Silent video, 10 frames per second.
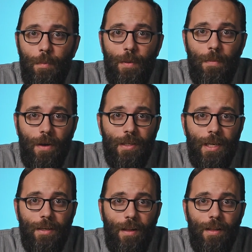but modern
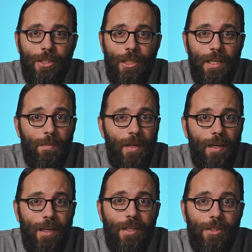technology has made
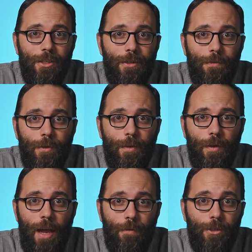it easier for the
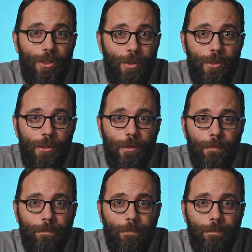average user.